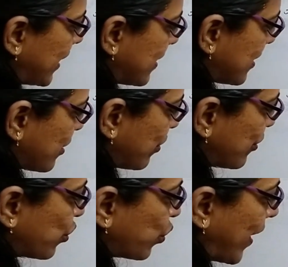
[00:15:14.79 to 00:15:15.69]
equals to
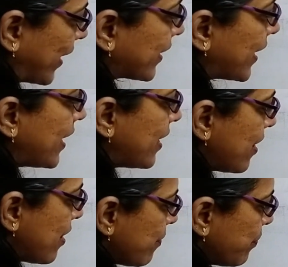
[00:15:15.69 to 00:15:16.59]
20
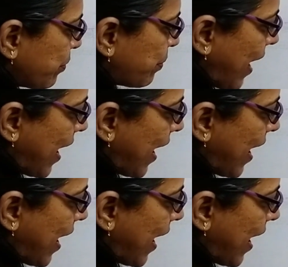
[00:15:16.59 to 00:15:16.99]
by